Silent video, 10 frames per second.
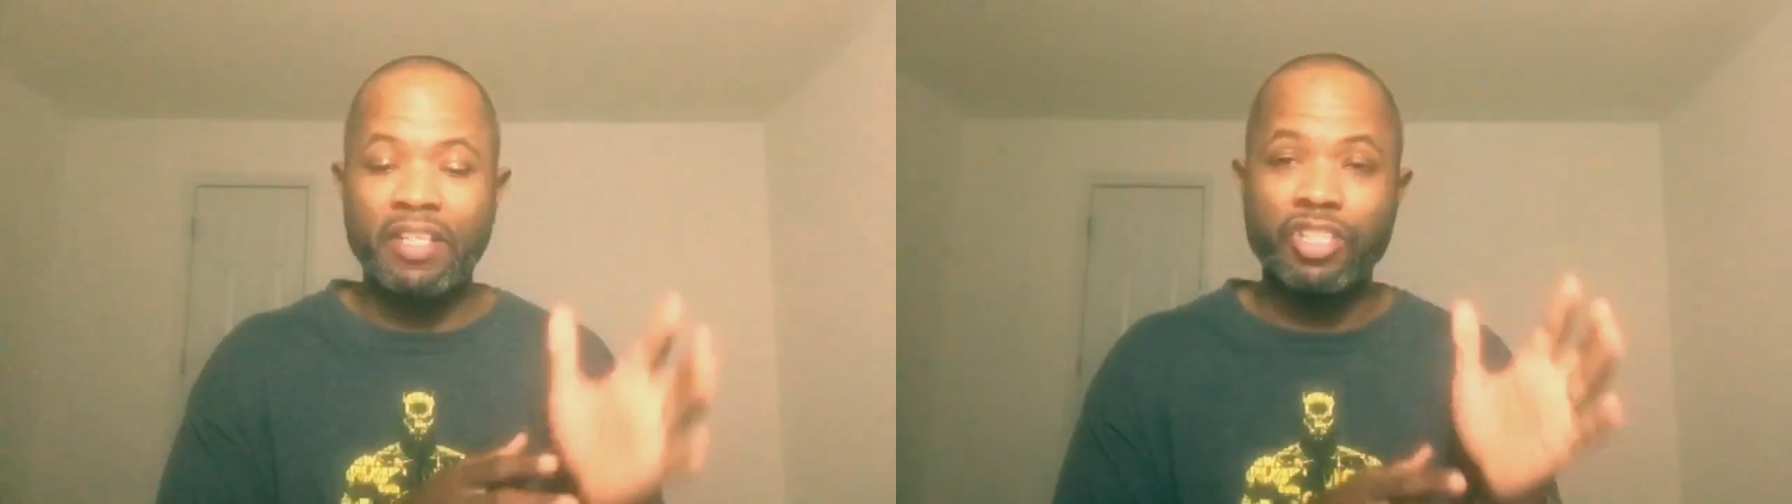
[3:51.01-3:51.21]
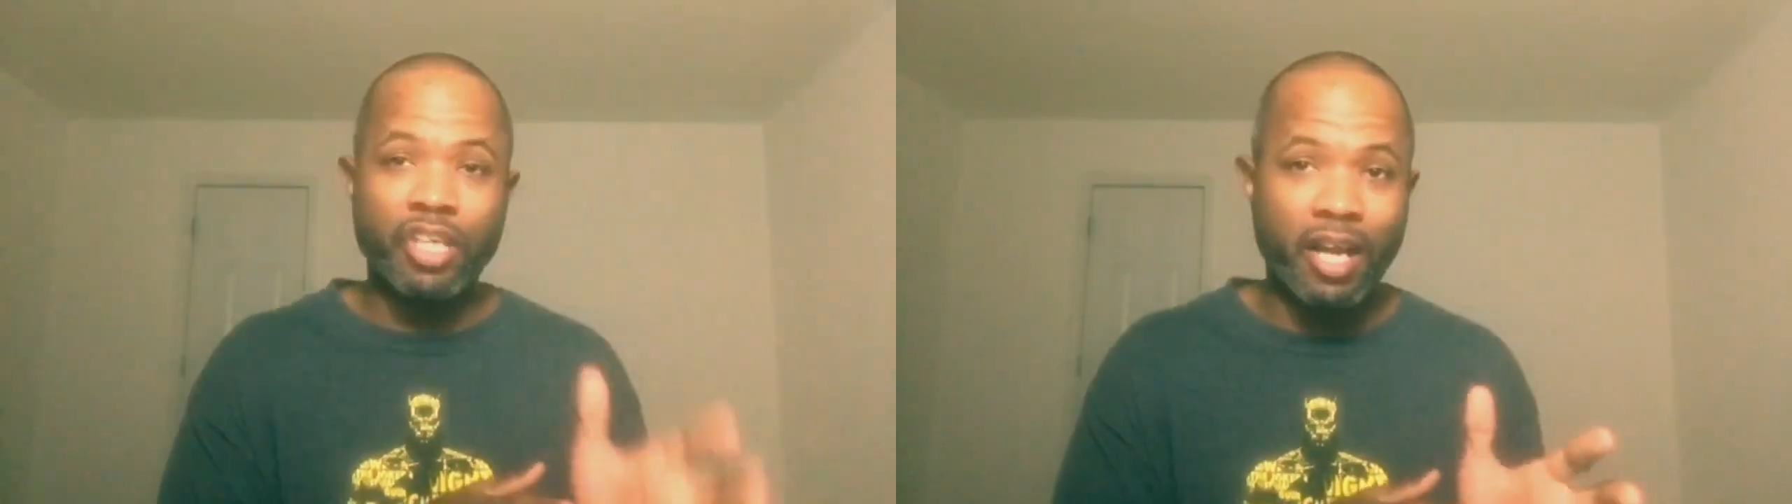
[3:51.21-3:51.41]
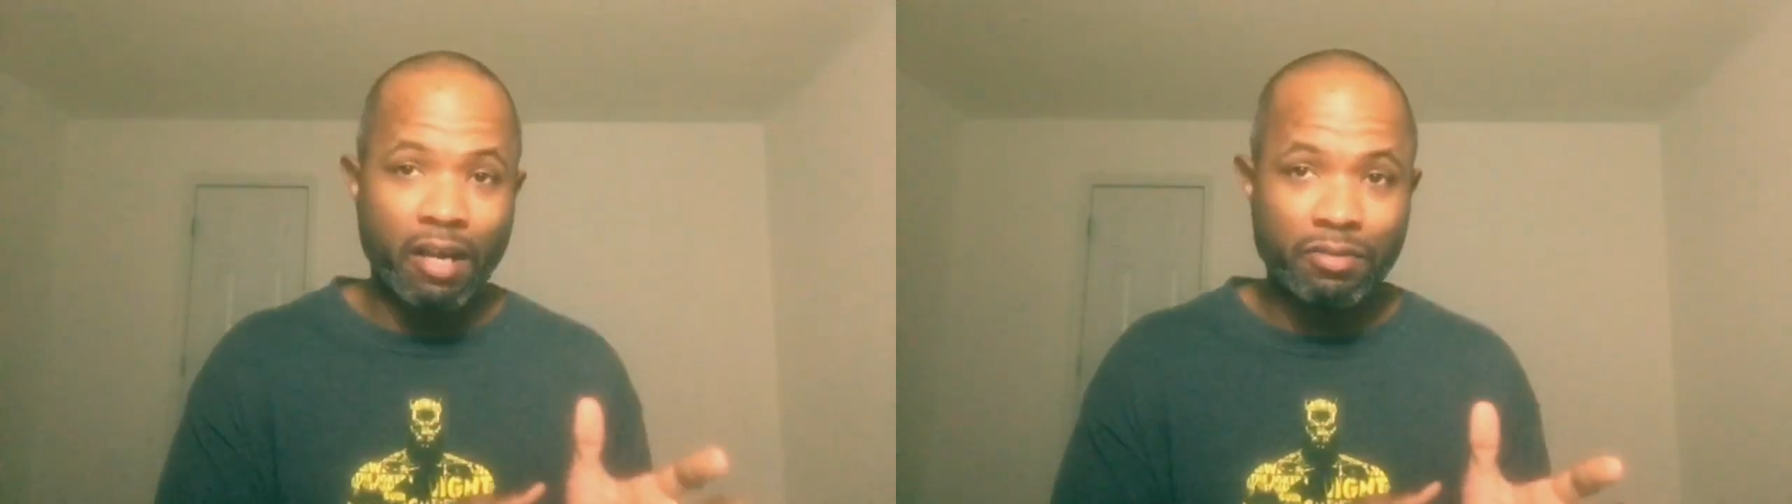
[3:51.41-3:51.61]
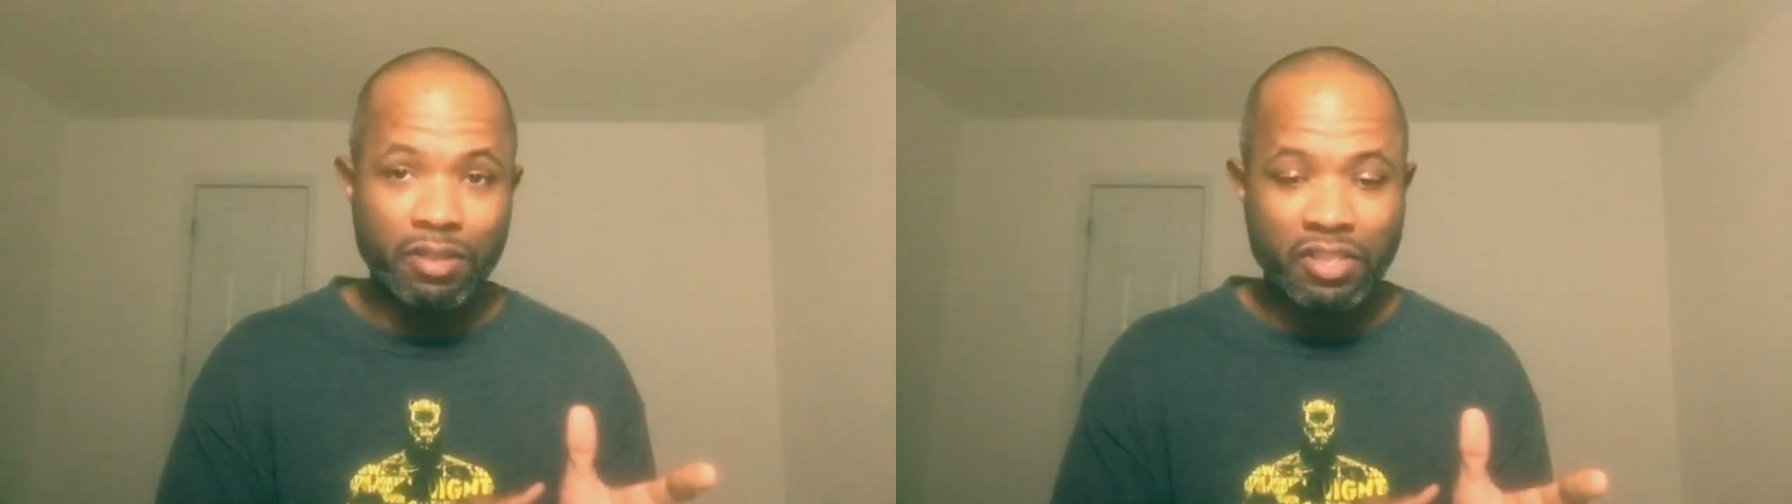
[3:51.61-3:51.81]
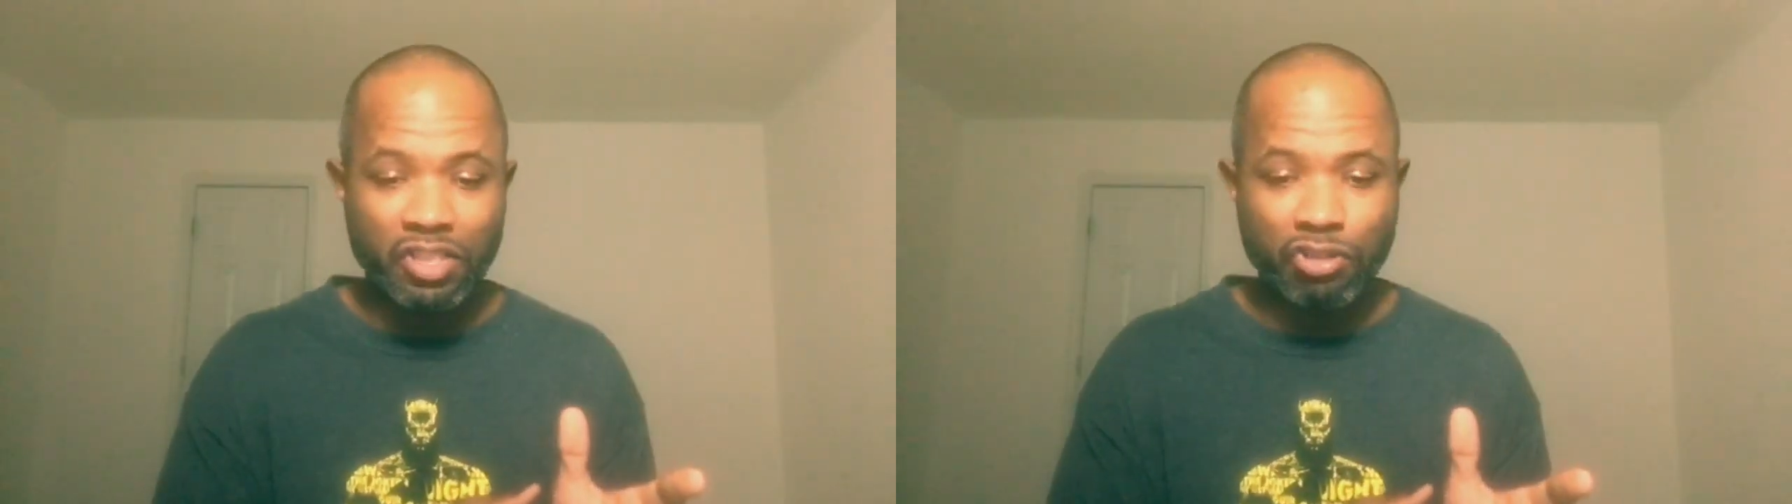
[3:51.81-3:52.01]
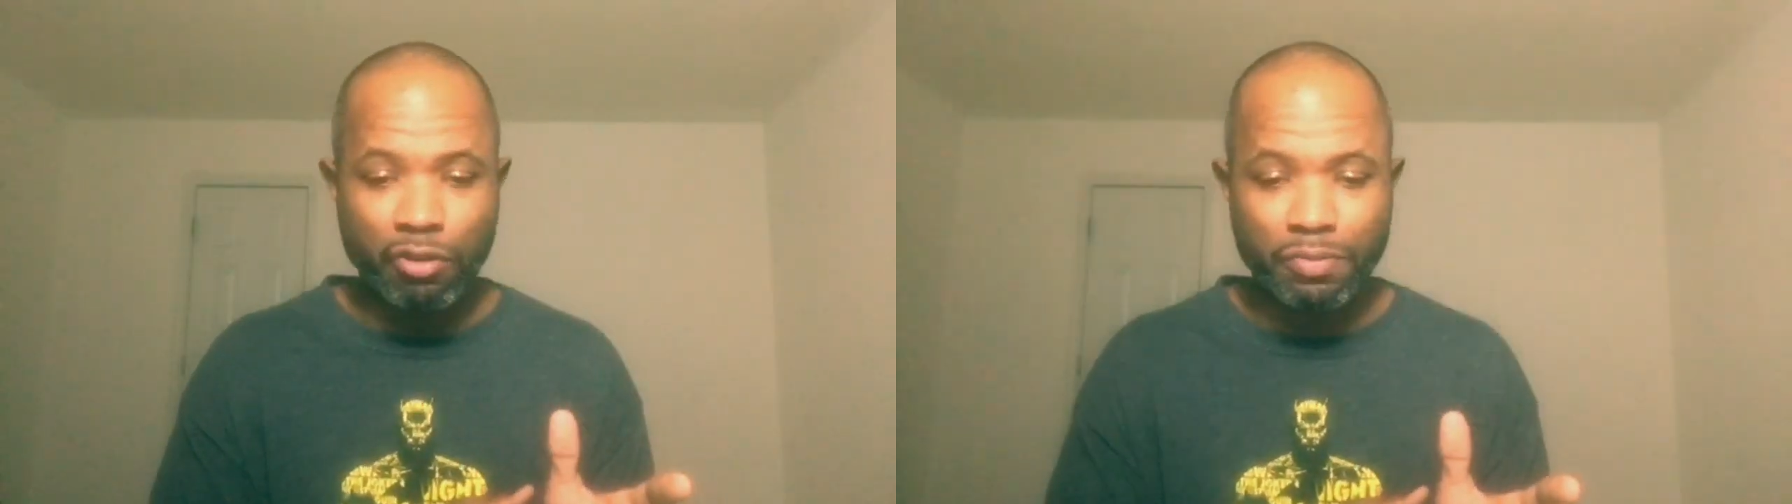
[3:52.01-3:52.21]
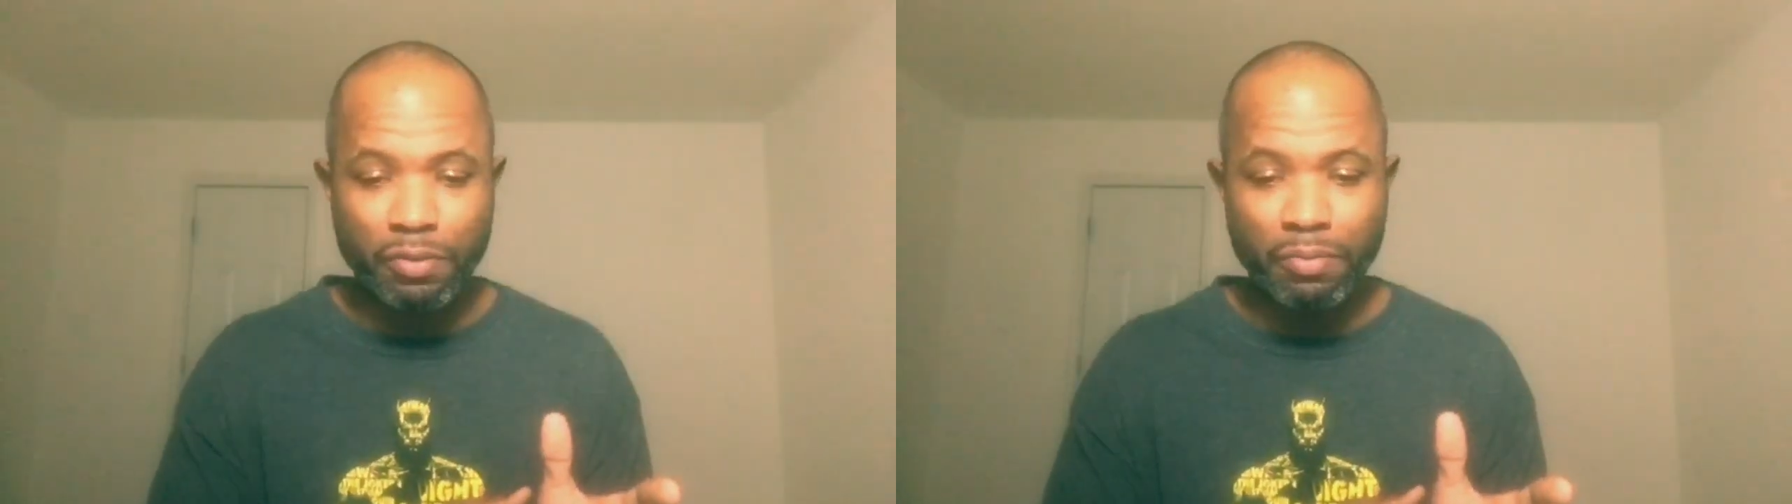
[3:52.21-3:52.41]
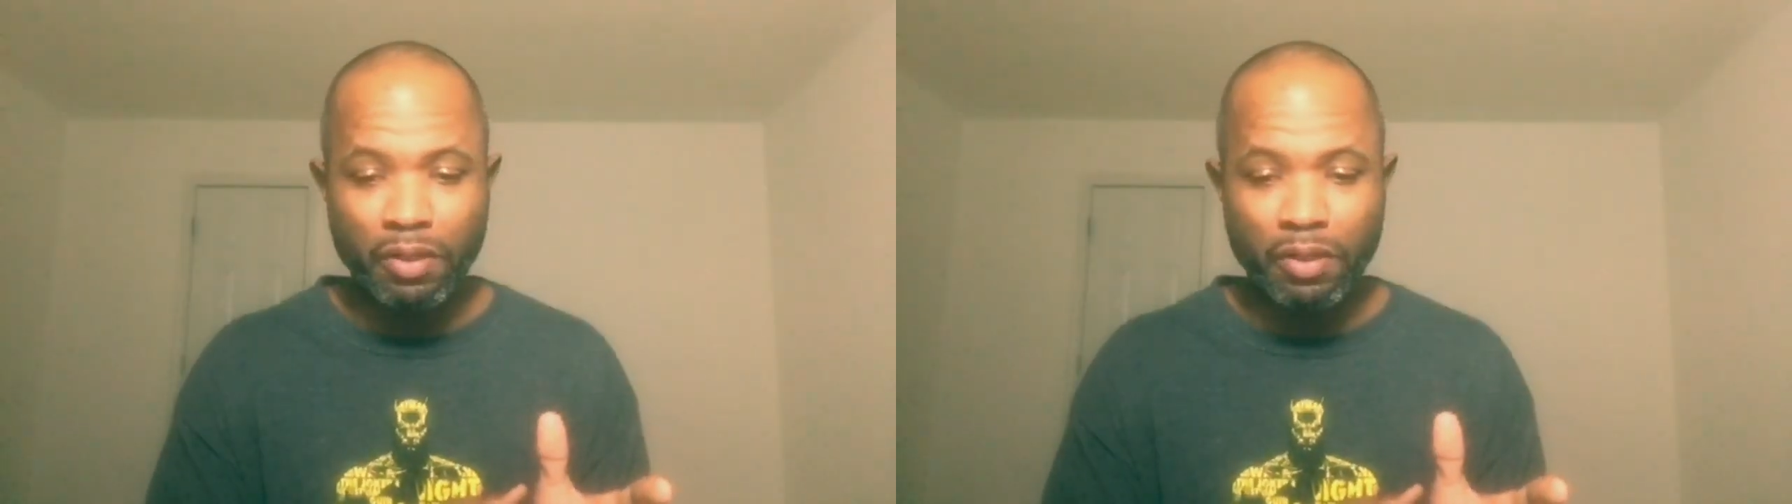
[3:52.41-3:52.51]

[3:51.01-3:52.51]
and check out the description